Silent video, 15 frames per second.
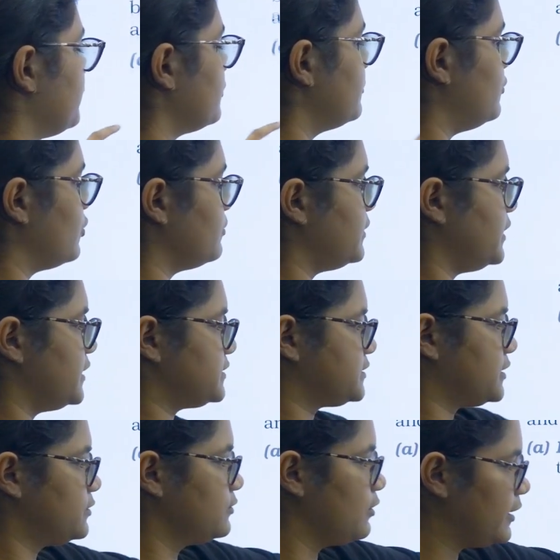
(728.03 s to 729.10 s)
do
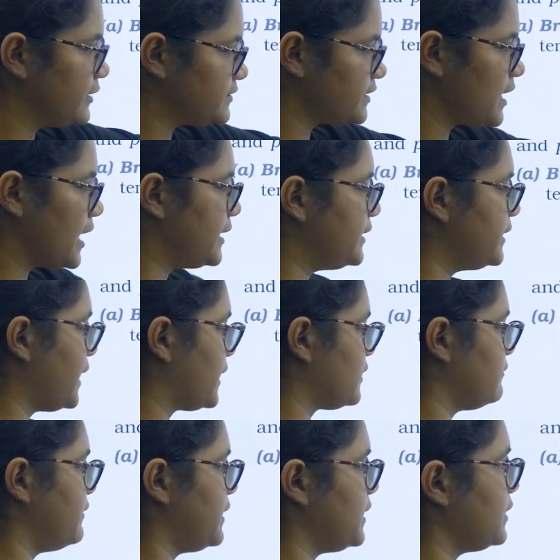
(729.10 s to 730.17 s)
bromination it's a highly
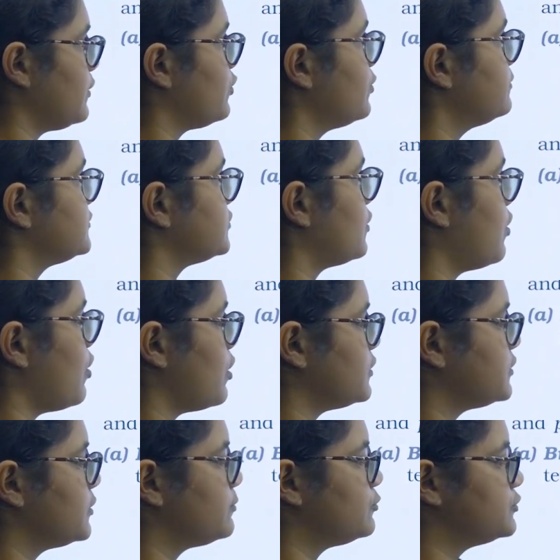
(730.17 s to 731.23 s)
activating group. So,
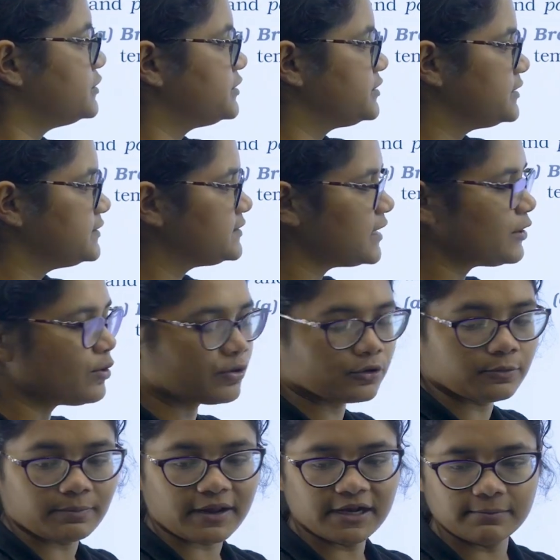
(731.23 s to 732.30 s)
all the positions are
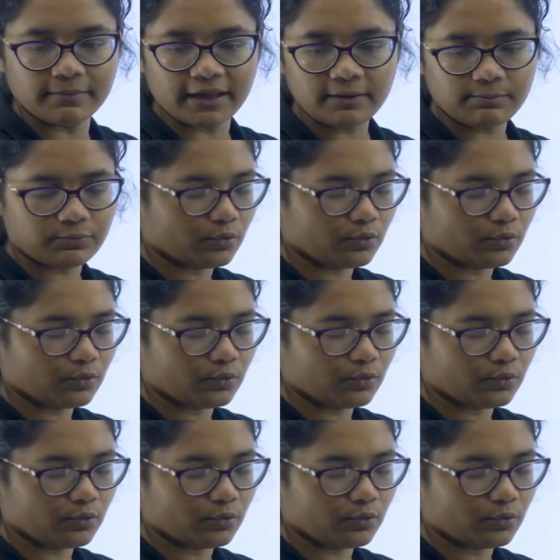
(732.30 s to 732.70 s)
occupied by